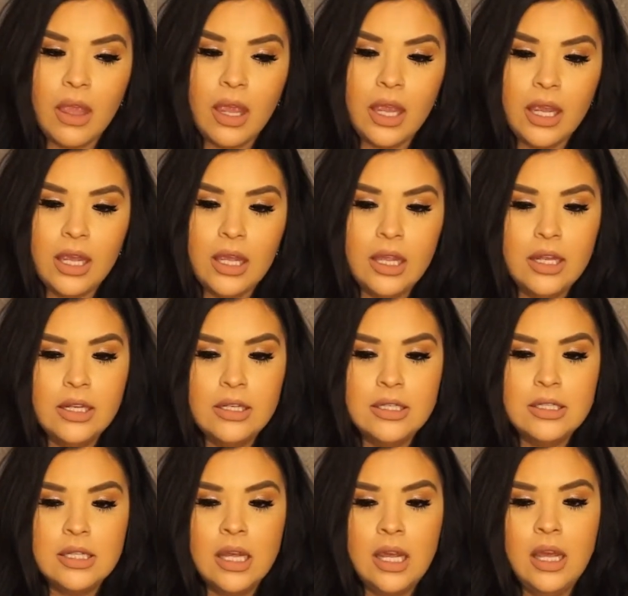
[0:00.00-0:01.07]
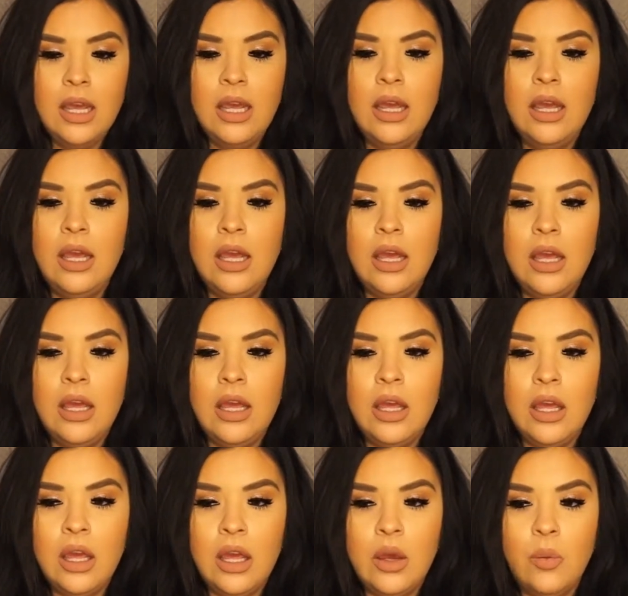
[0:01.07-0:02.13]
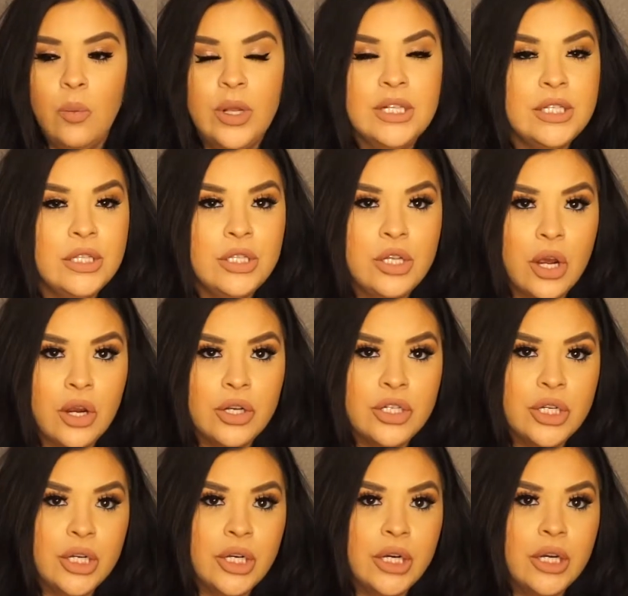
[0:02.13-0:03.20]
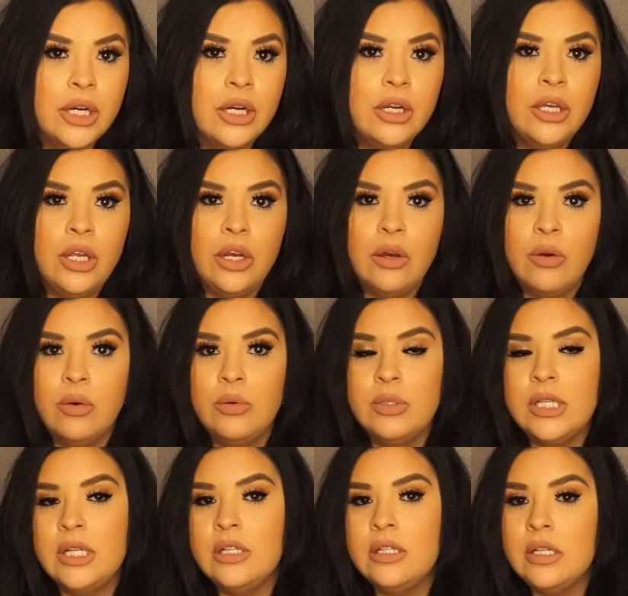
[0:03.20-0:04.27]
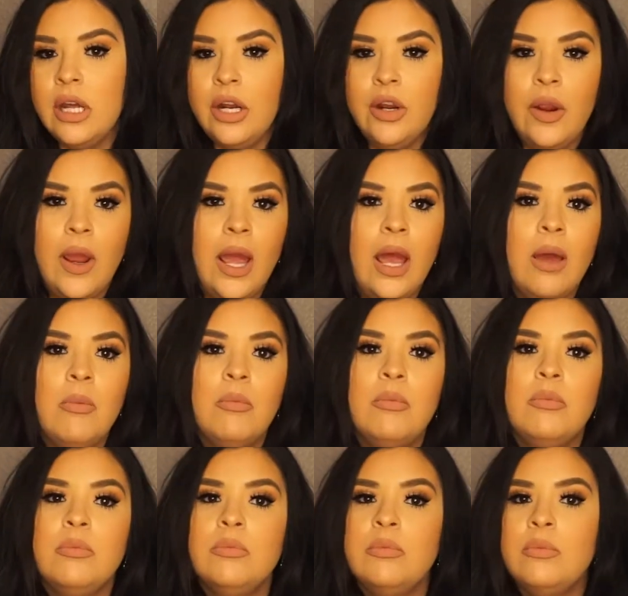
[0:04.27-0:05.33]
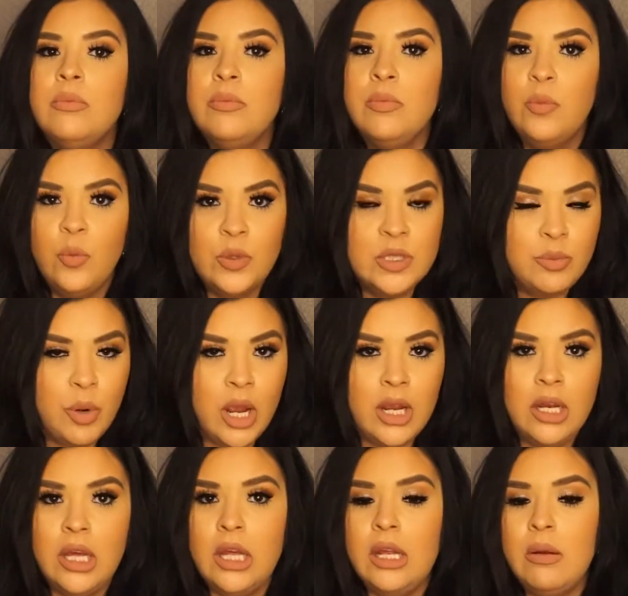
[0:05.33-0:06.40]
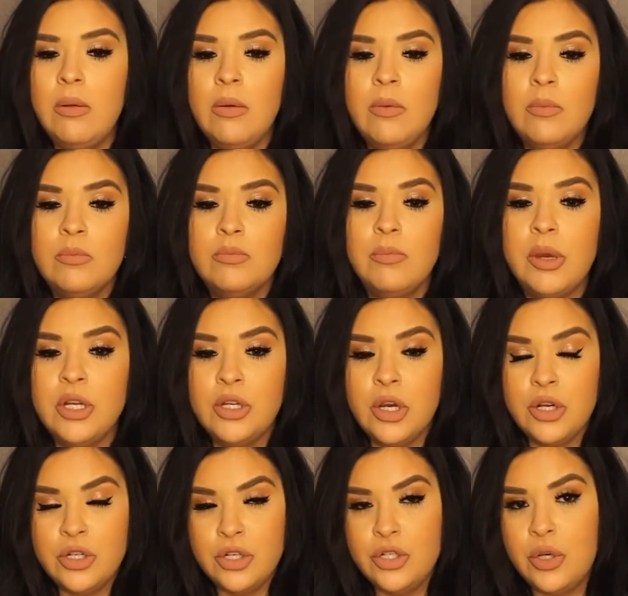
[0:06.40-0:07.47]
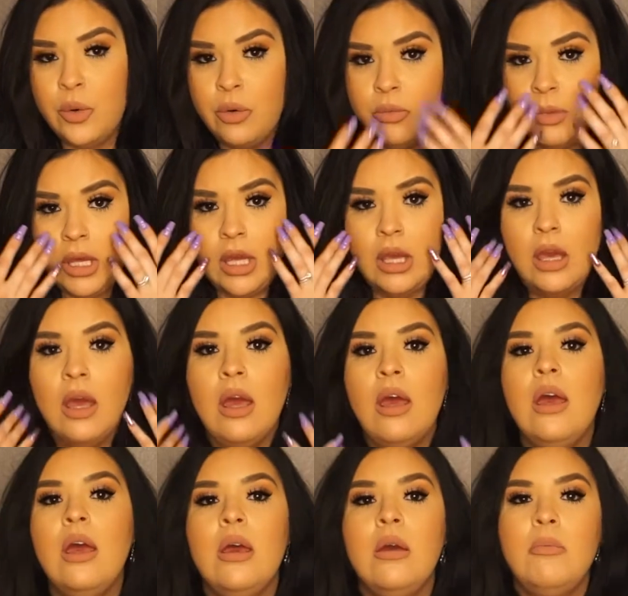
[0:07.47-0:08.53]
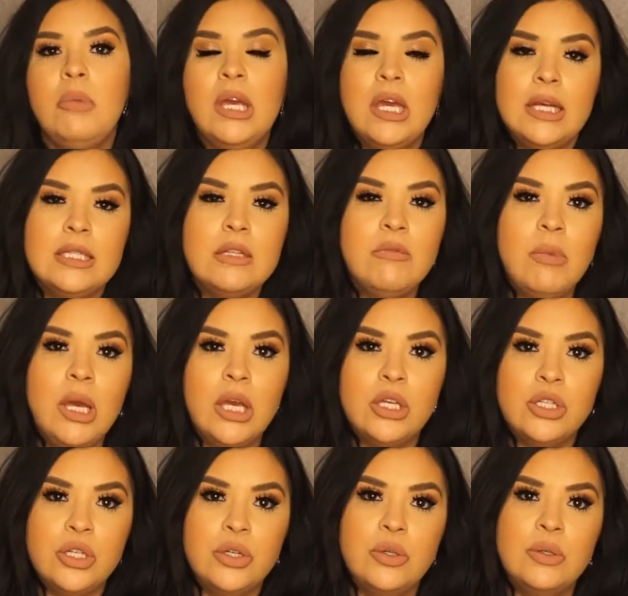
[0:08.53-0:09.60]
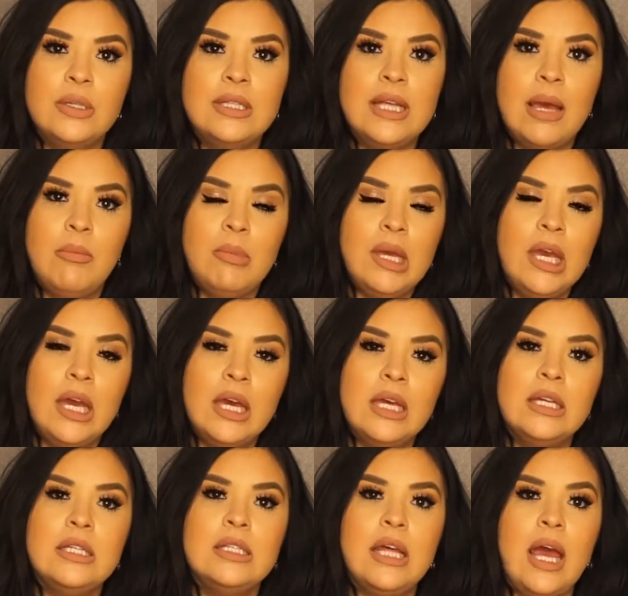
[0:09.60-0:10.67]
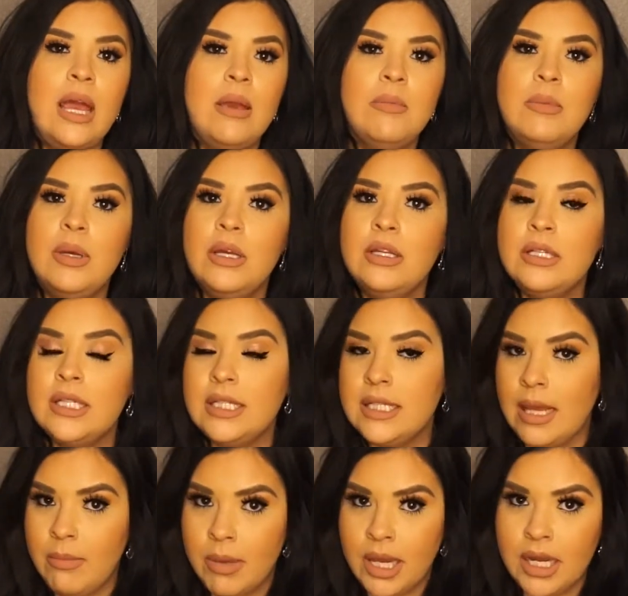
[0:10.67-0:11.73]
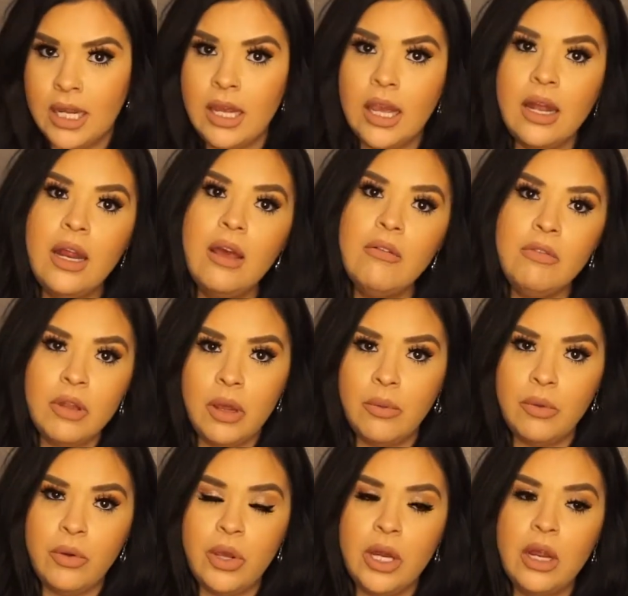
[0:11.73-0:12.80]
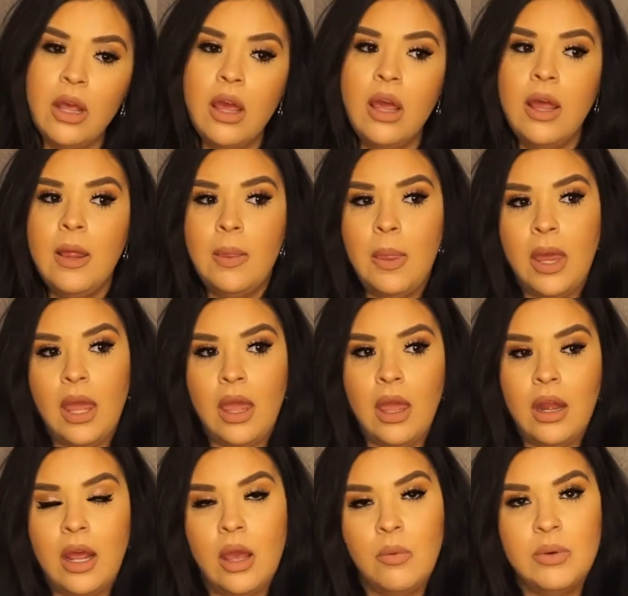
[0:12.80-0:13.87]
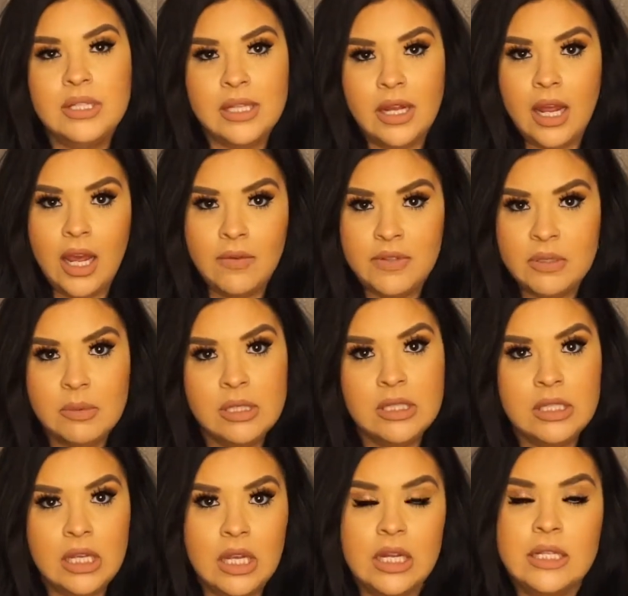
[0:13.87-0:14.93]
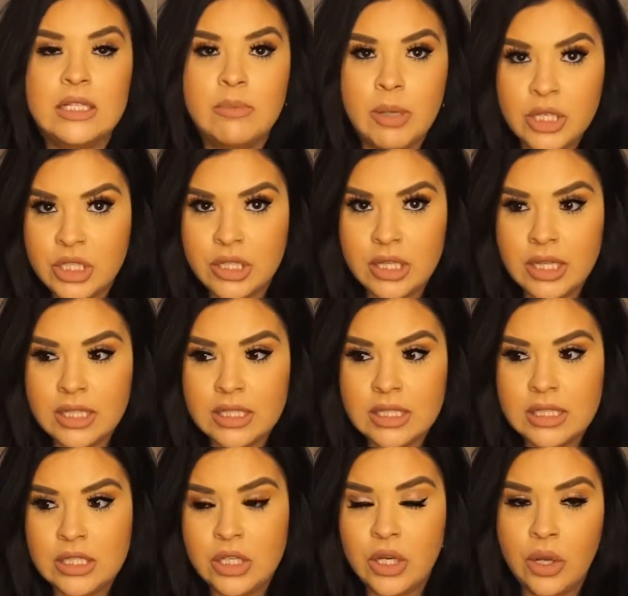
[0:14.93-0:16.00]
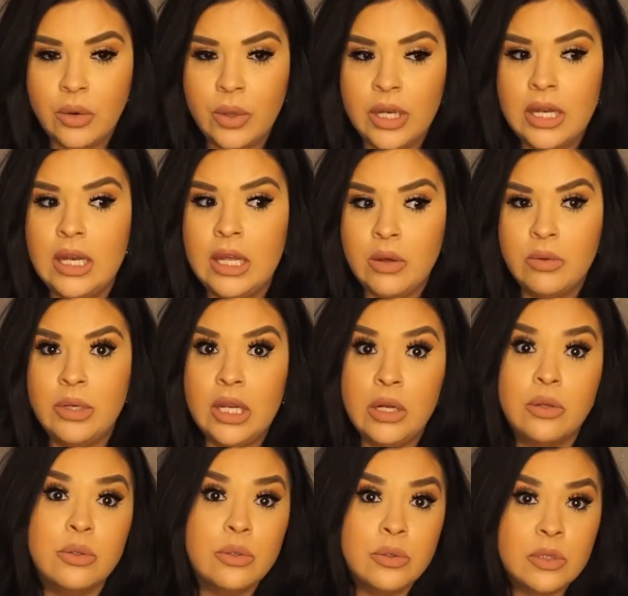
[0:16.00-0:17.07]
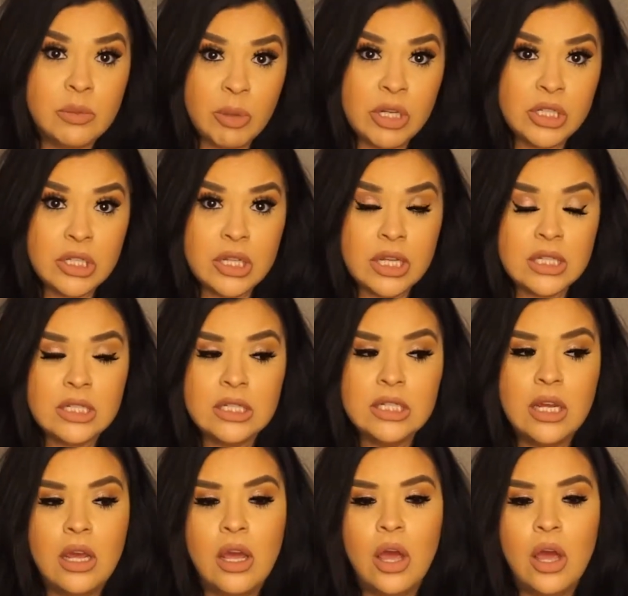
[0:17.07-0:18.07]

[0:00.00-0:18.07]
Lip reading: and went to the doctor, you know, did a sonogram, was pregnant. My doctor told me, because of my issues and because I'm diabetic and have thyroid, that I was gonna have to be seeing a specialist, you know, a neonatal specialist.